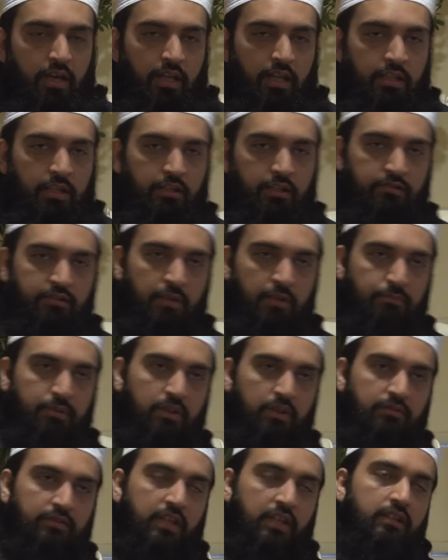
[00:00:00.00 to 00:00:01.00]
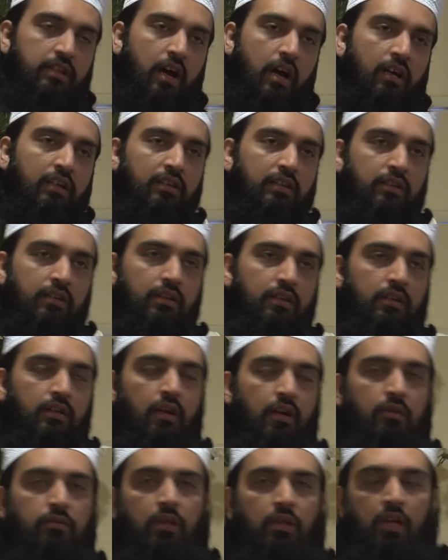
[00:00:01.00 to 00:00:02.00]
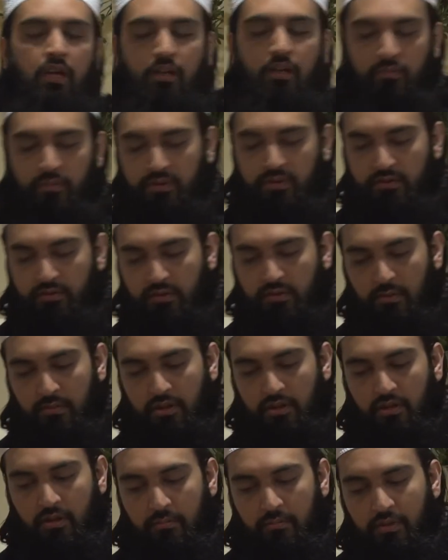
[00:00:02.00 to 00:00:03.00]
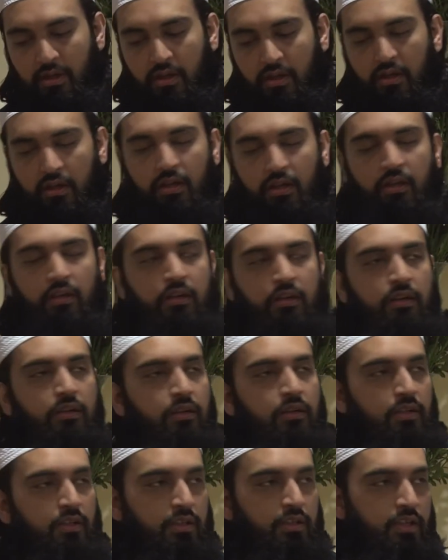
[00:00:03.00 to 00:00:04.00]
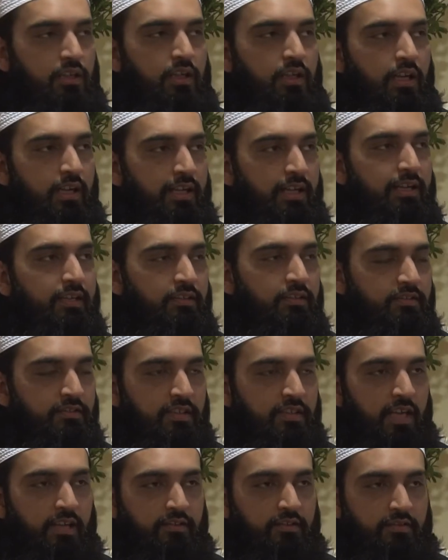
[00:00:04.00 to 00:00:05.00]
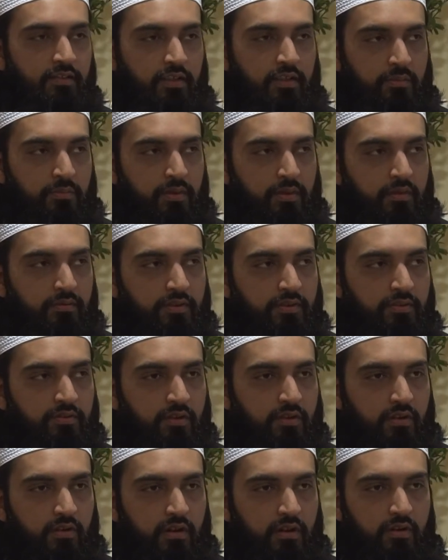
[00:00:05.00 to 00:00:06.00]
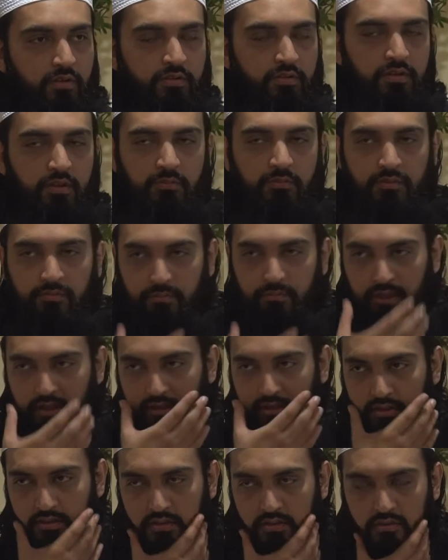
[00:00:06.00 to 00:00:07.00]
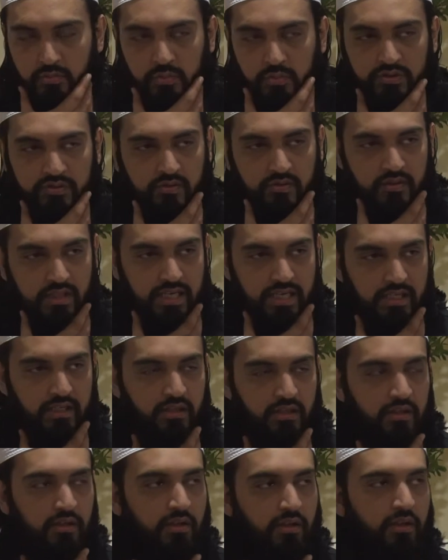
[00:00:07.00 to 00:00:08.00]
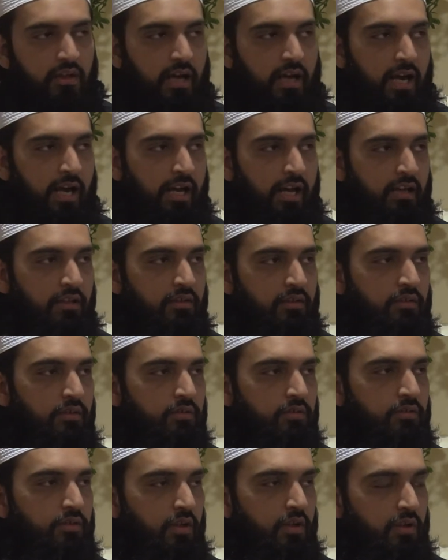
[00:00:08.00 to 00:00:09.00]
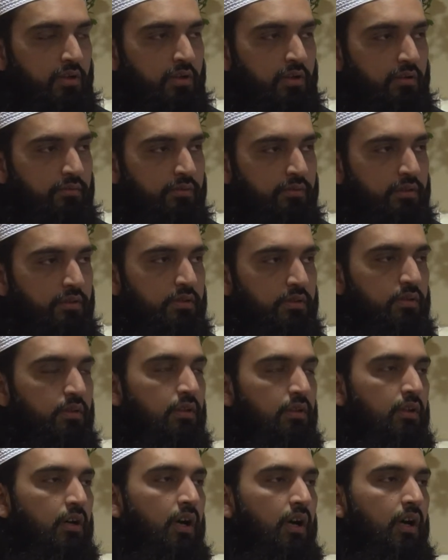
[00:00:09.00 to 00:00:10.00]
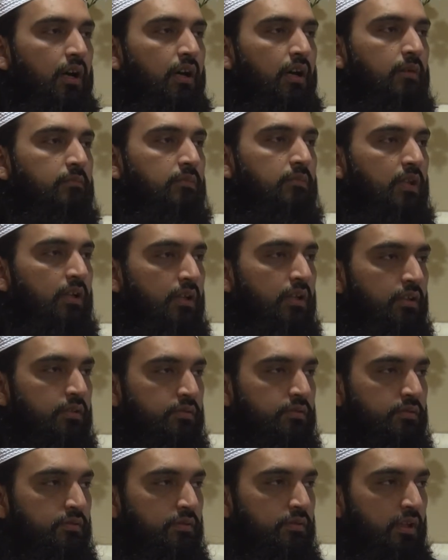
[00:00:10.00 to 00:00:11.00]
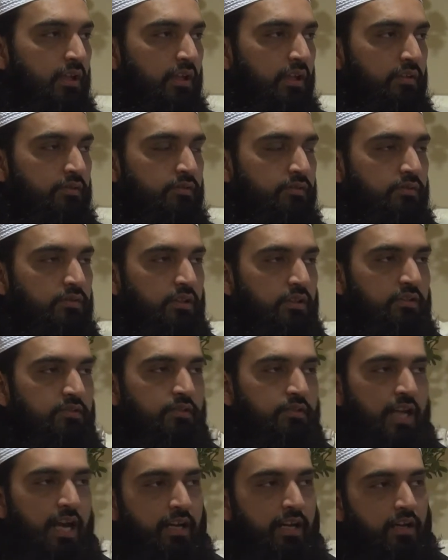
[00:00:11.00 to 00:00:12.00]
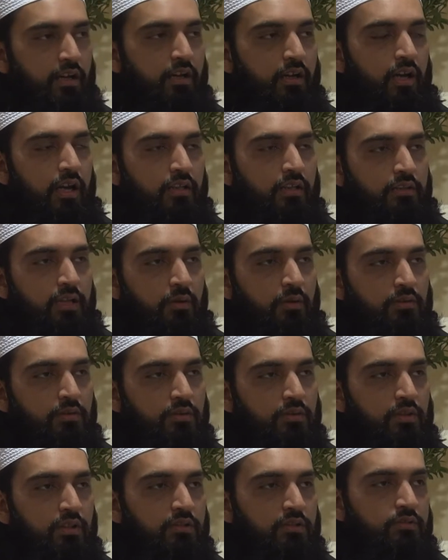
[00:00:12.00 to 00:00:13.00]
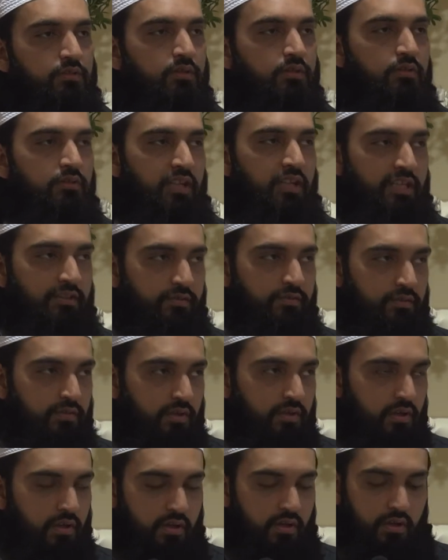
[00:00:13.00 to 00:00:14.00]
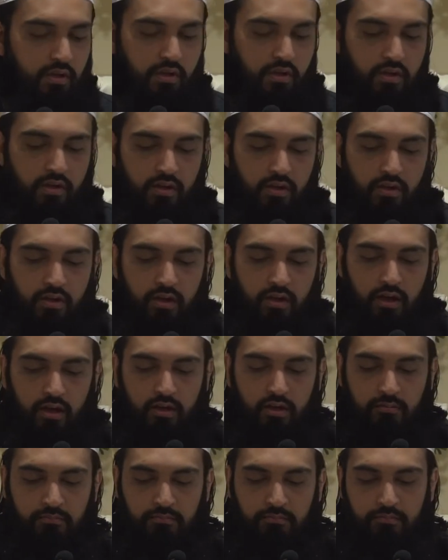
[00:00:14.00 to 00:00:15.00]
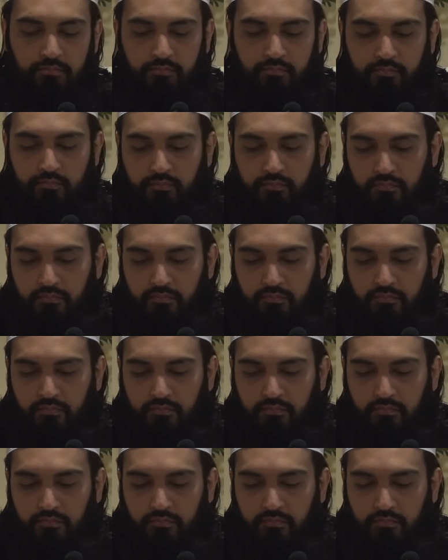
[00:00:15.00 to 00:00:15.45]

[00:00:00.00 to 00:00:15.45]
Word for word: In the description of Sayyidina Ali ta'ala, which is coming up, you know, he clearly states that the Prophet Prophet's beard was thick and you know, covered um, his, his, his neck and down to his chest. Um,